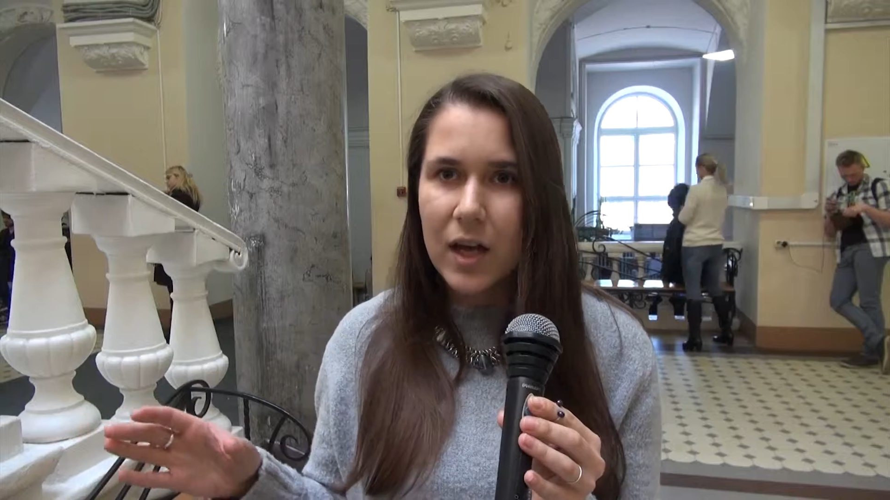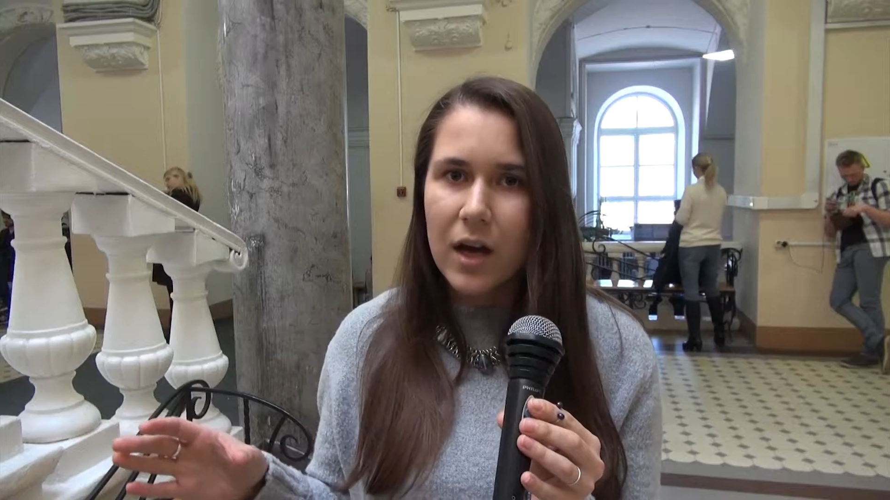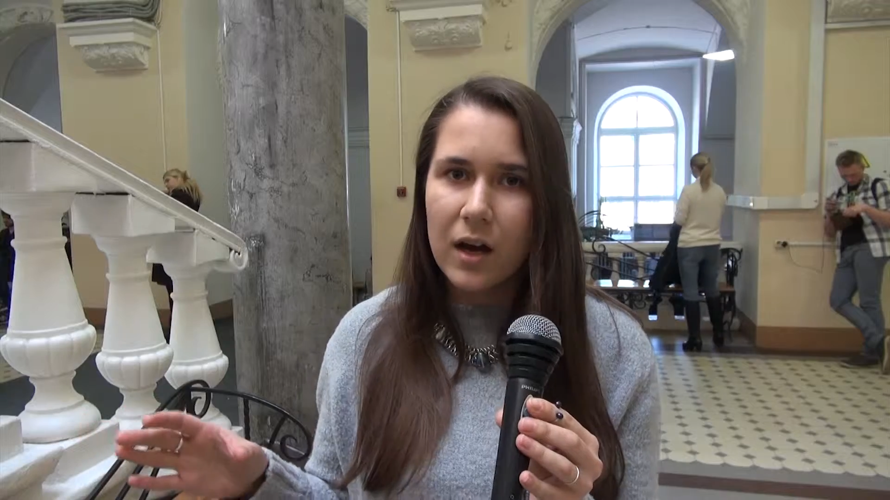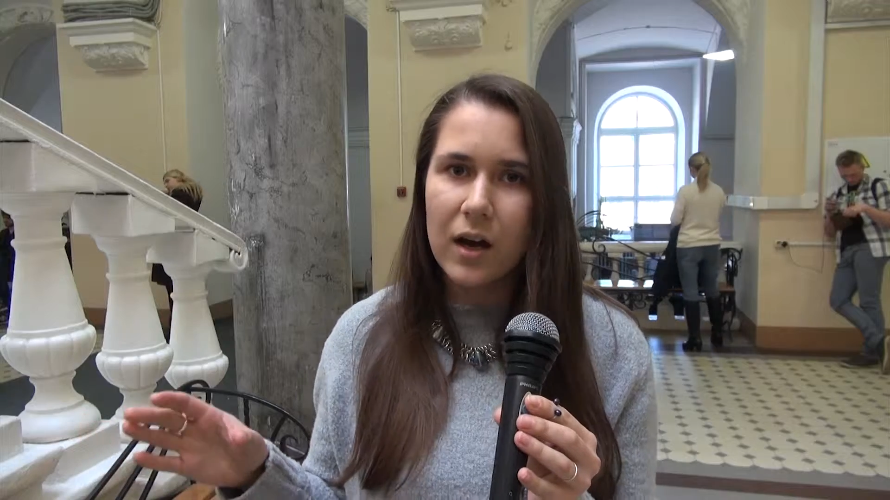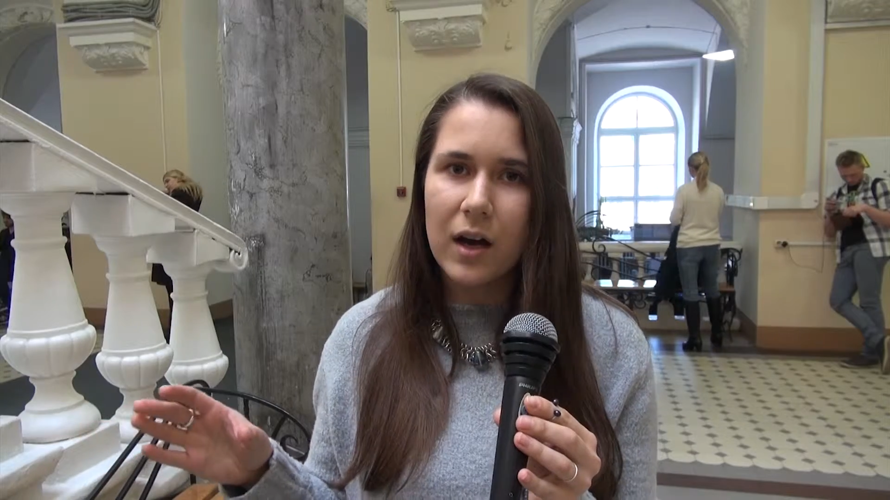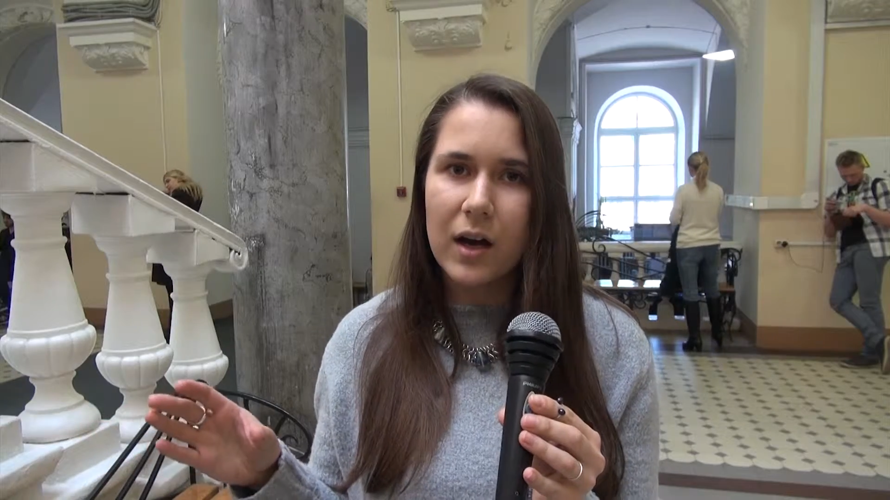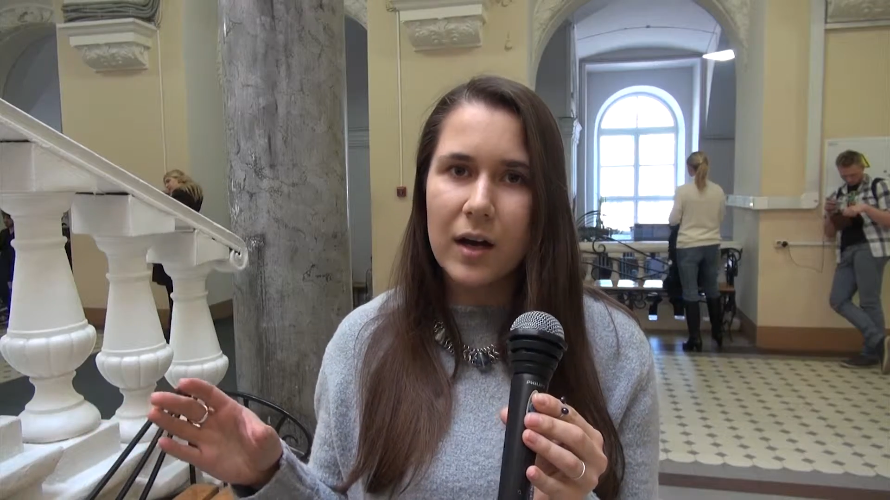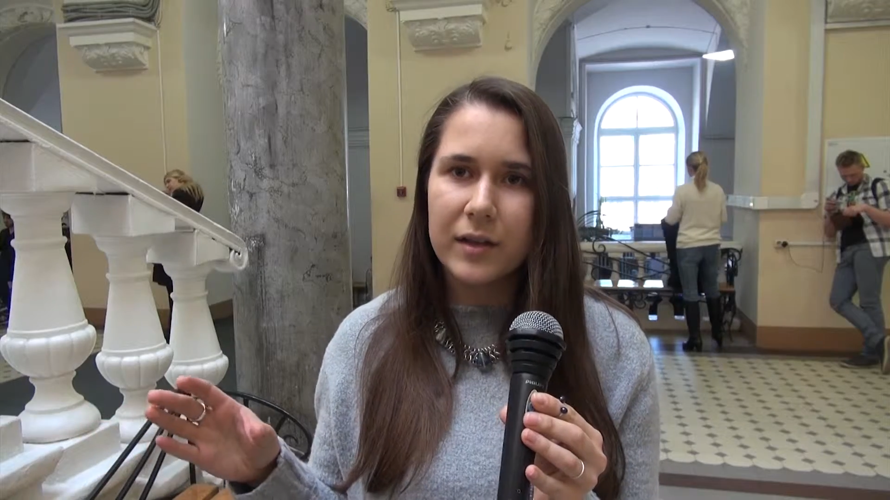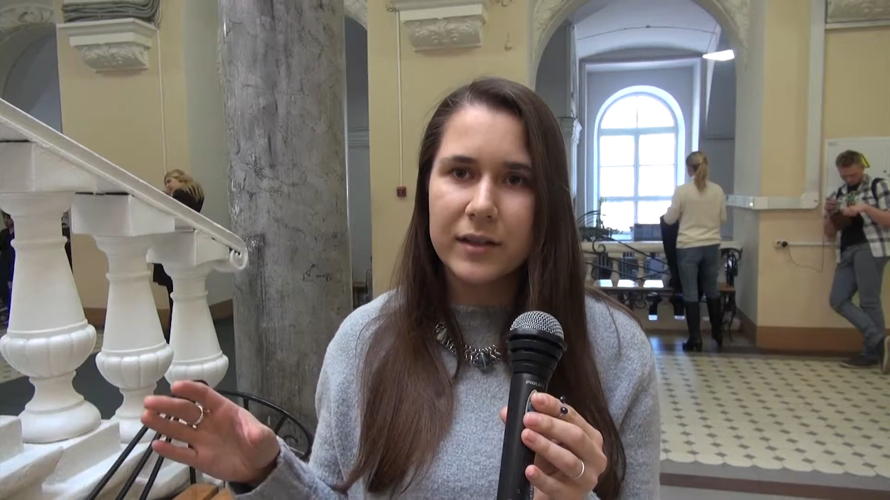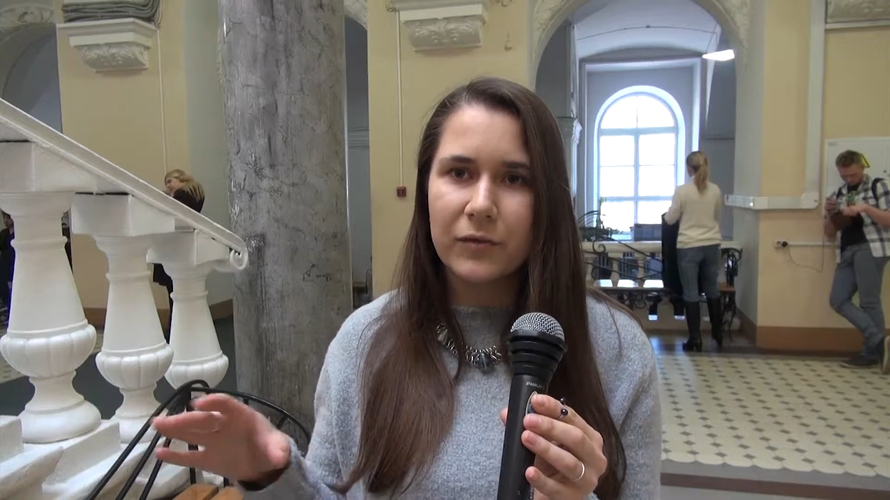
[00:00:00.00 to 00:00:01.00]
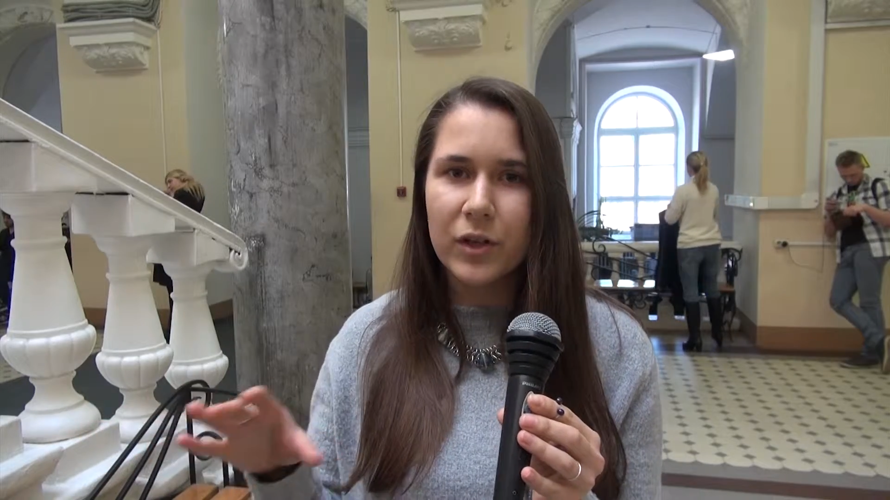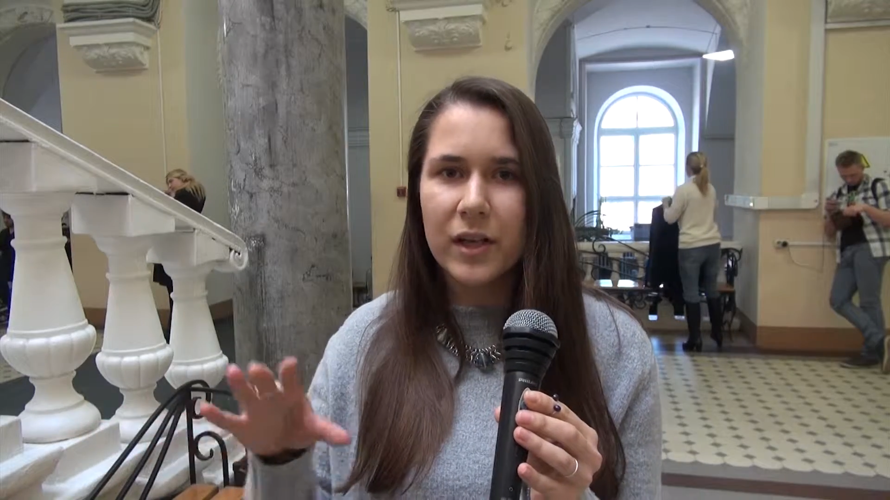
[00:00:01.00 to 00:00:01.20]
our countries have quite